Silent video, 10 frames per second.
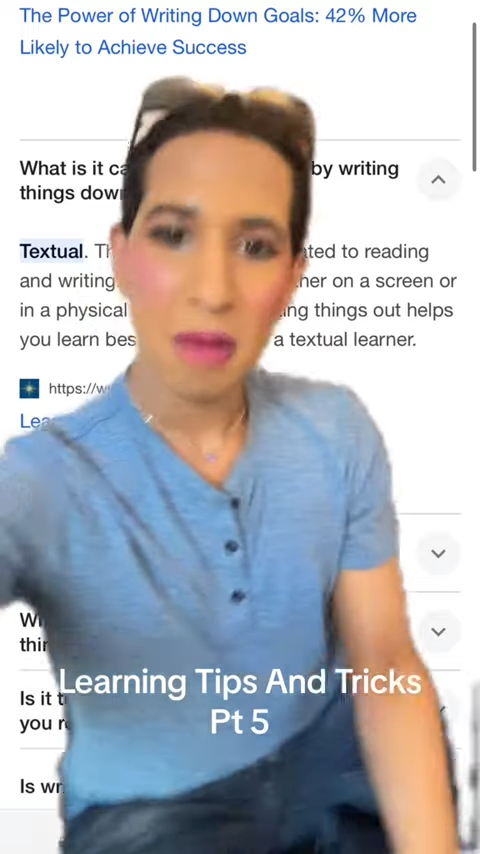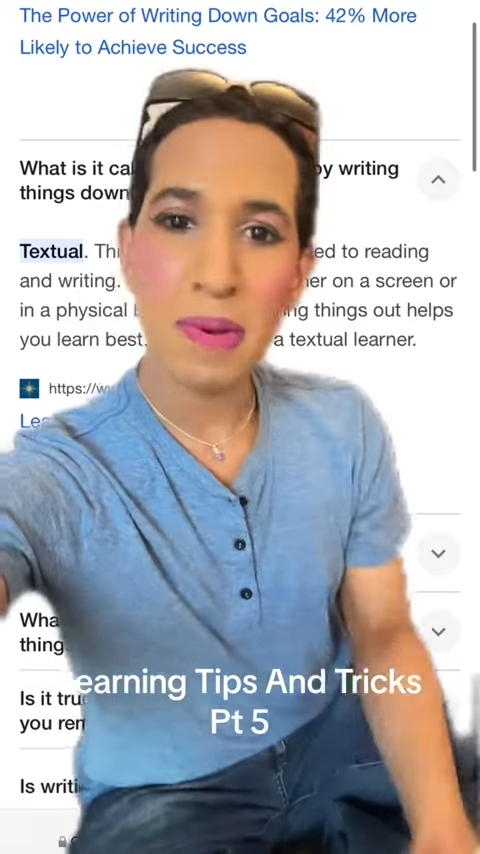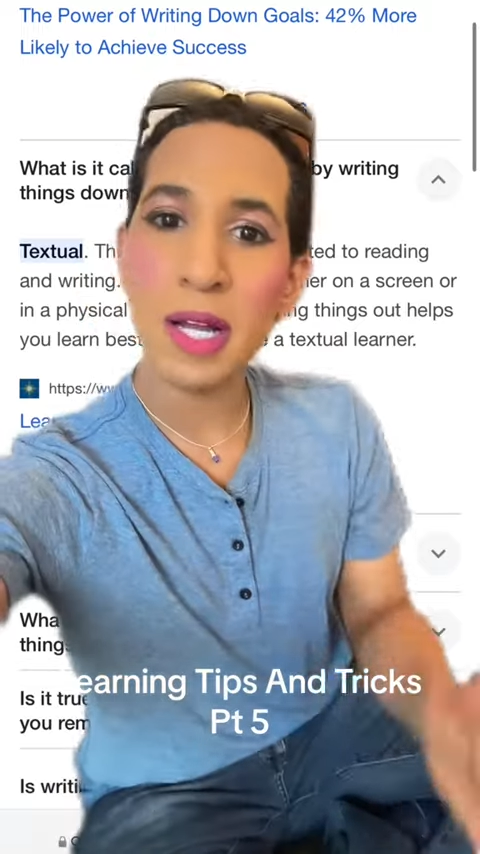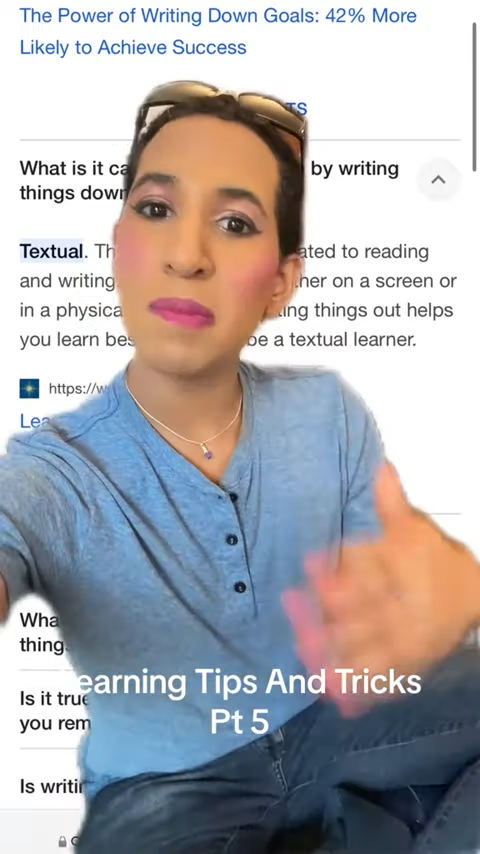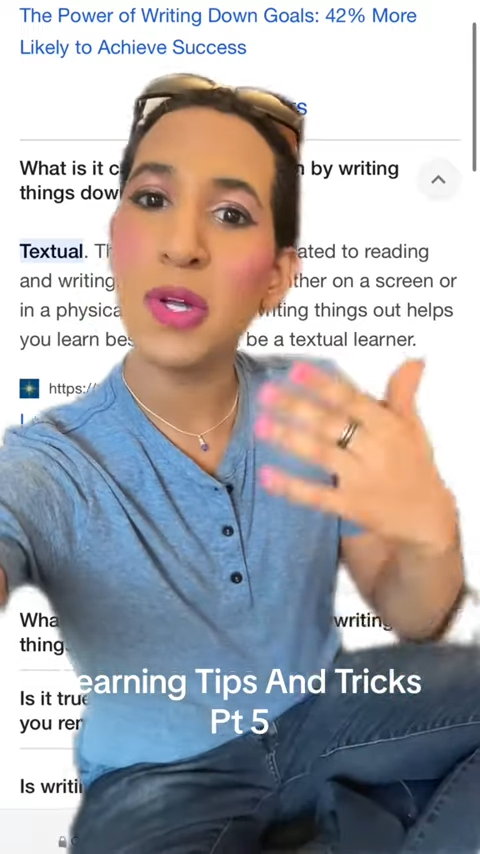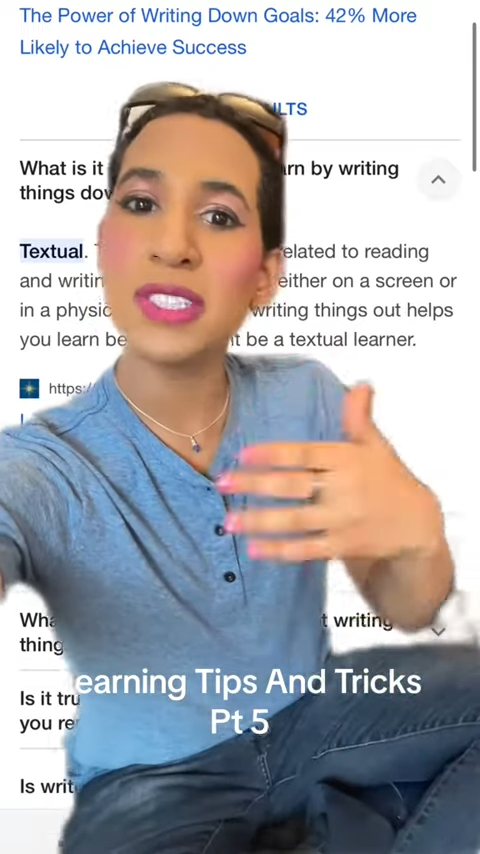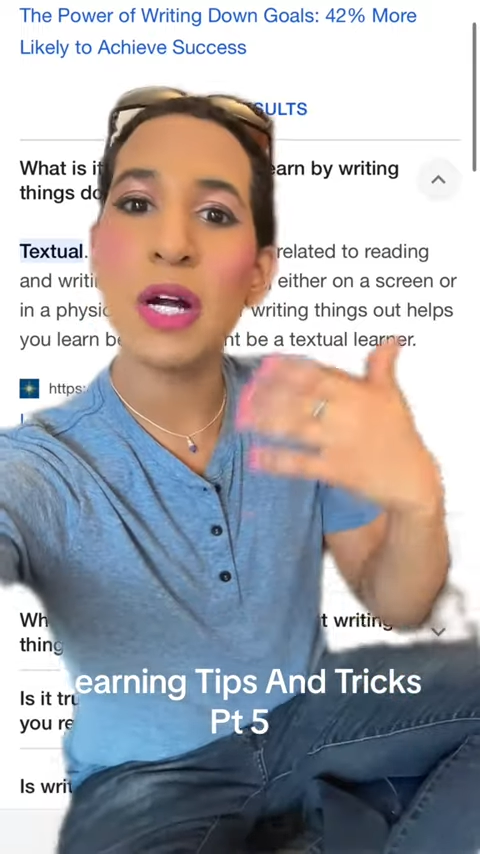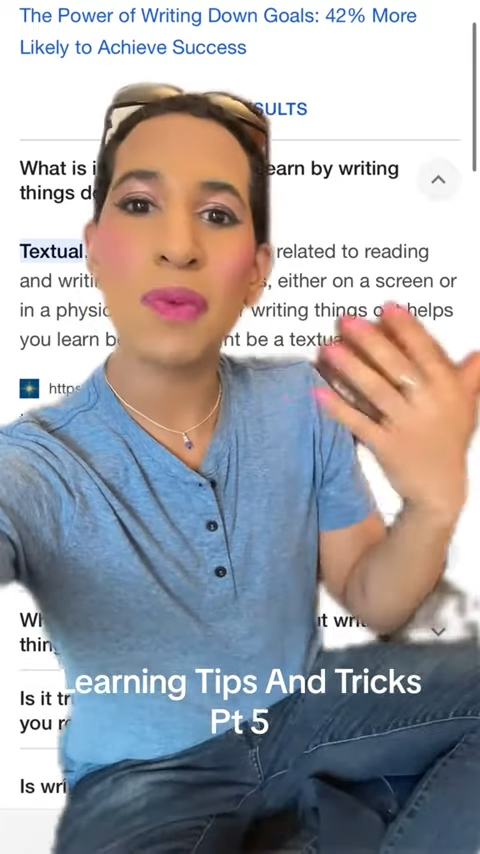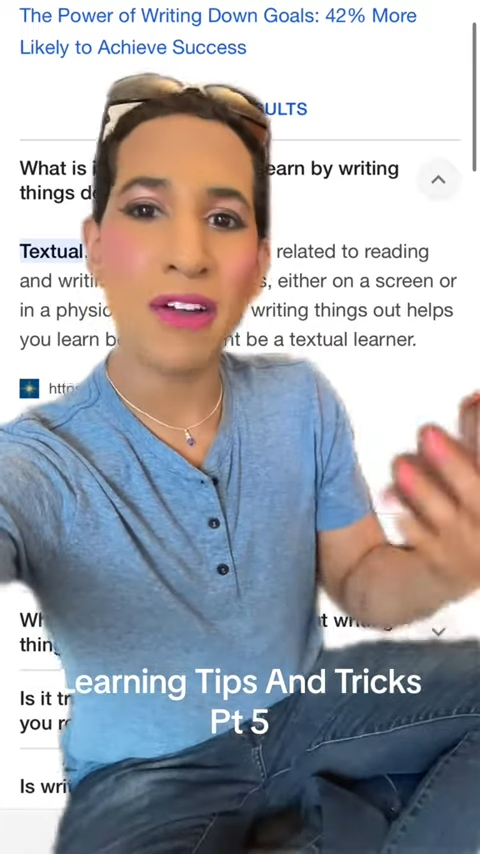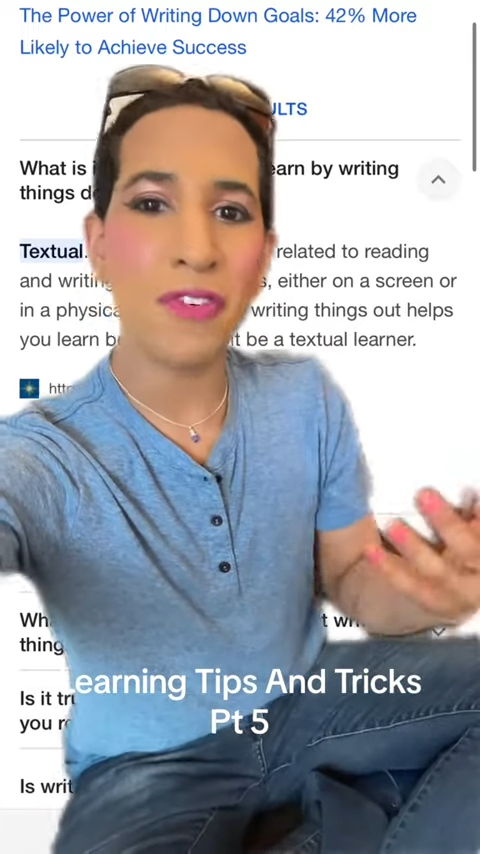But computers
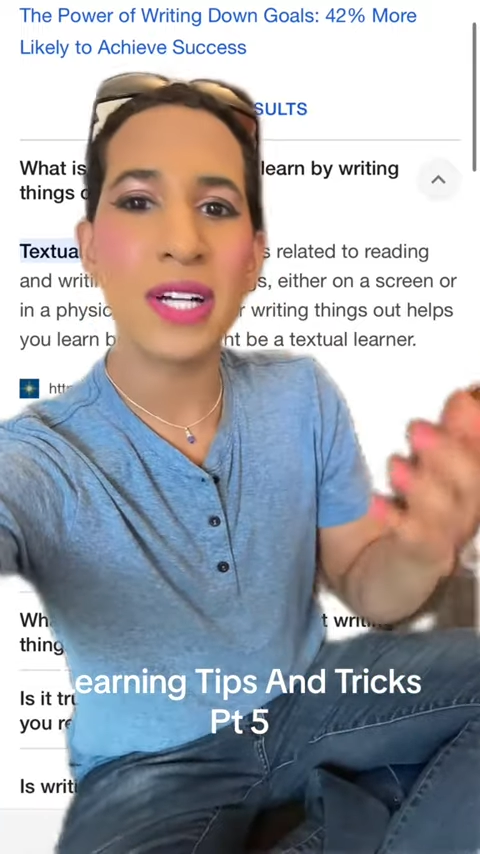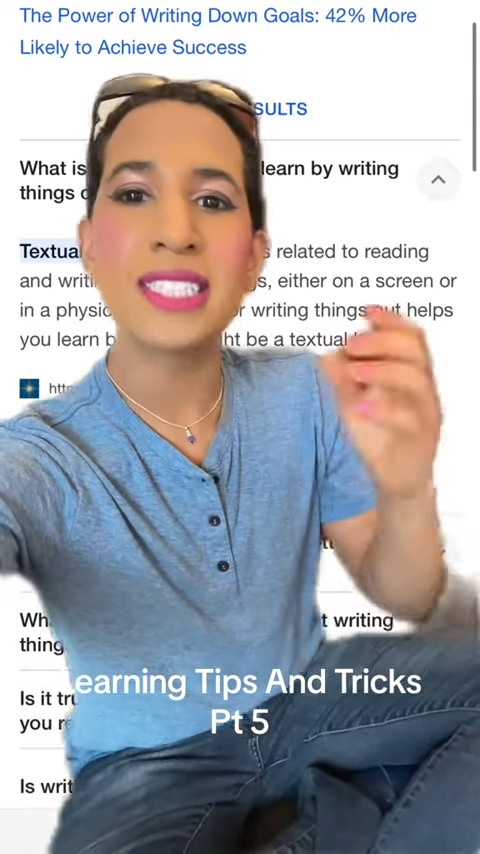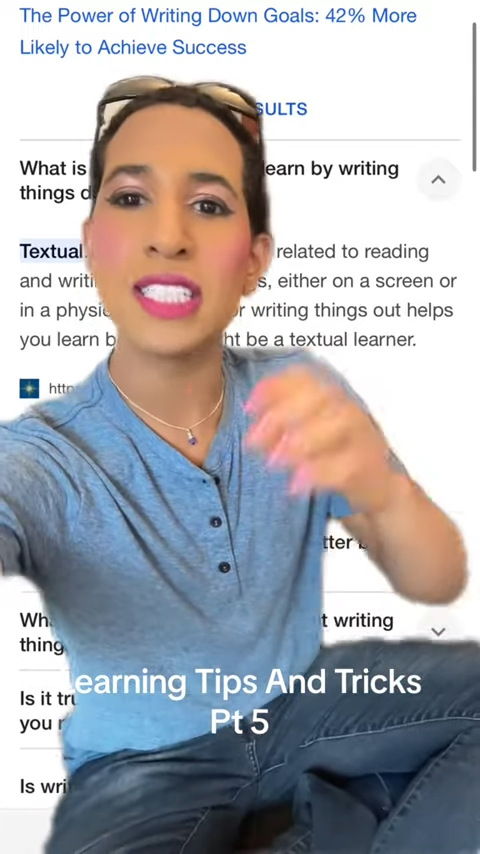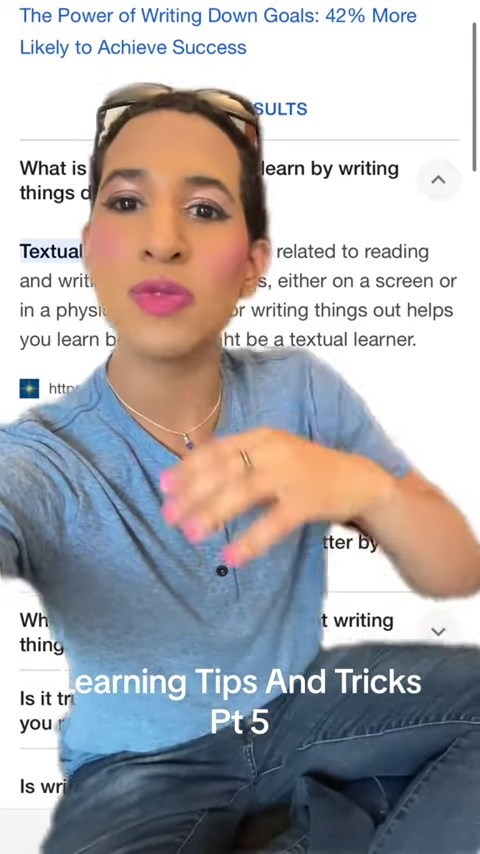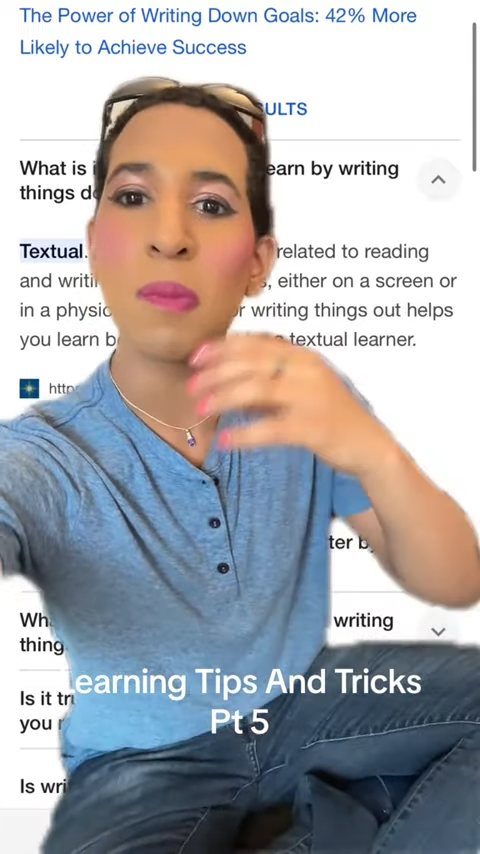that write for us doesn't